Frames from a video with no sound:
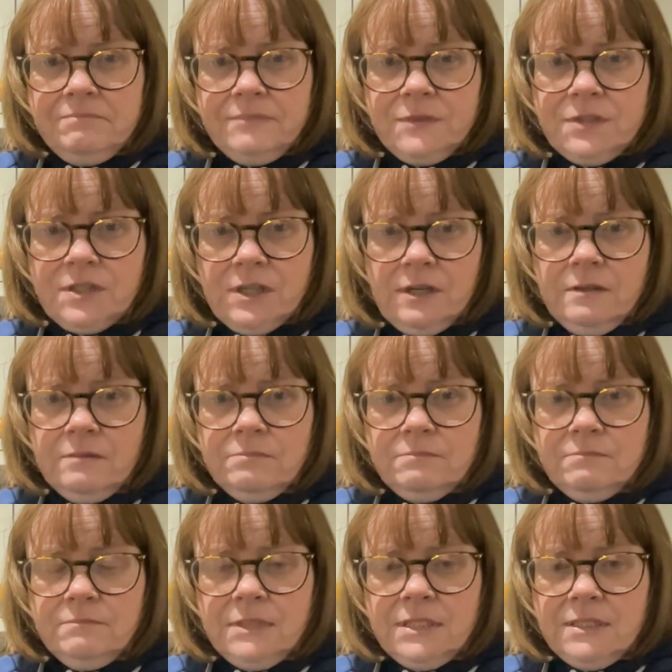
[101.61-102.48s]
so
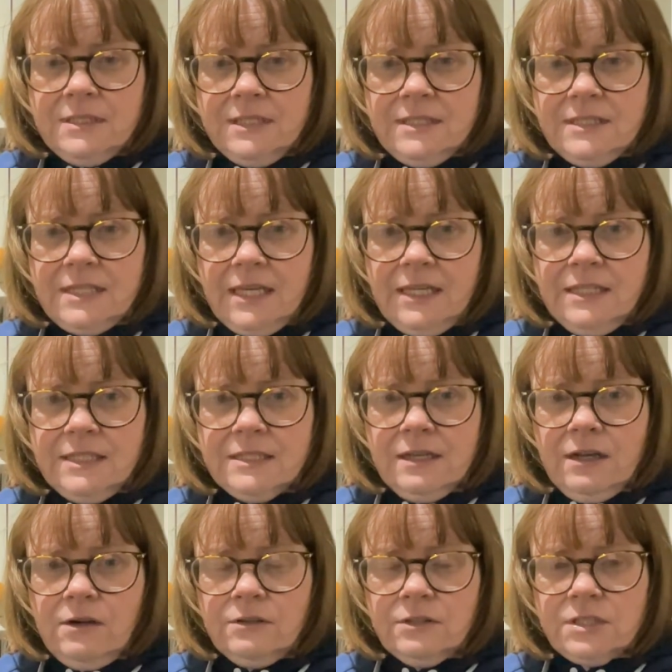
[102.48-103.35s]
it didn't take as
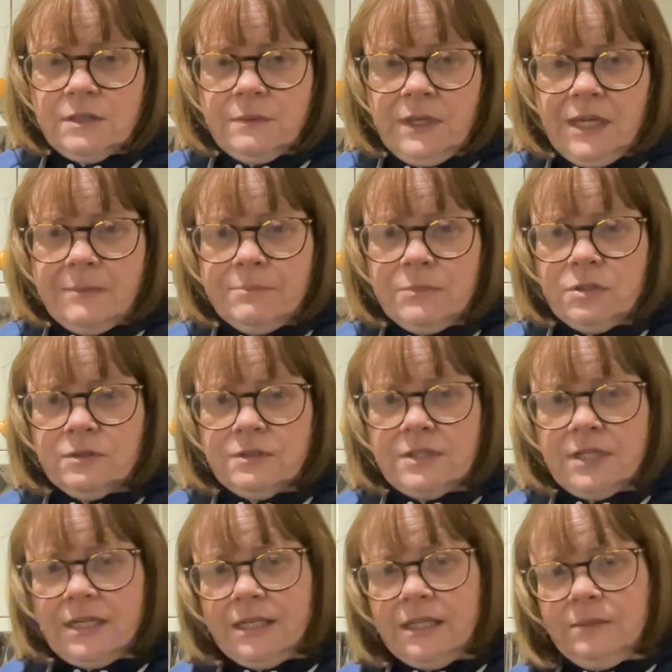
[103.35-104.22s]
long, so we had more
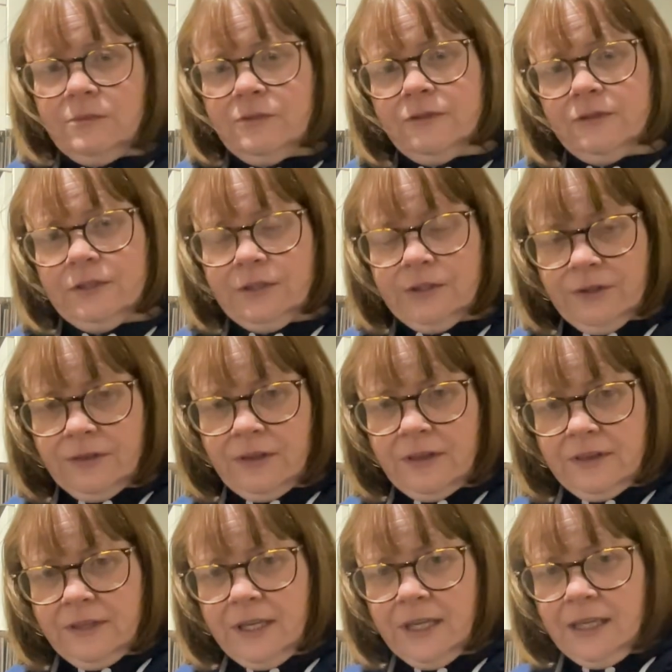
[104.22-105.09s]
time for other
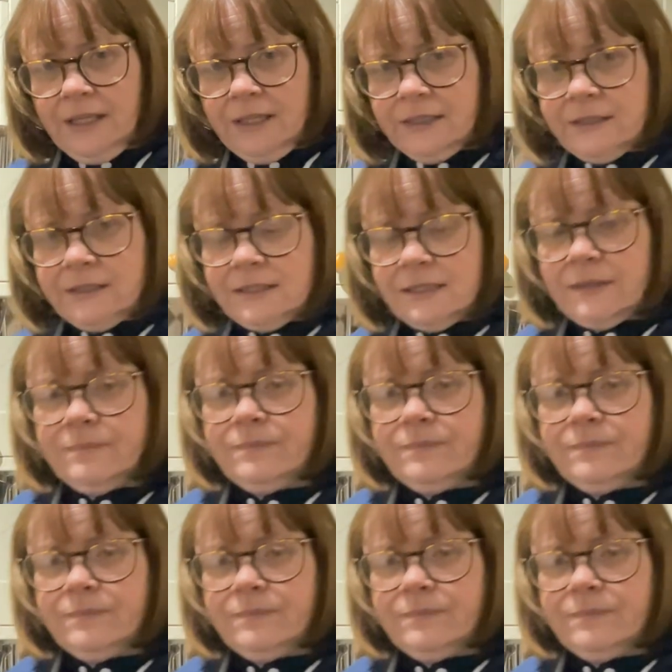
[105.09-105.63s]
things.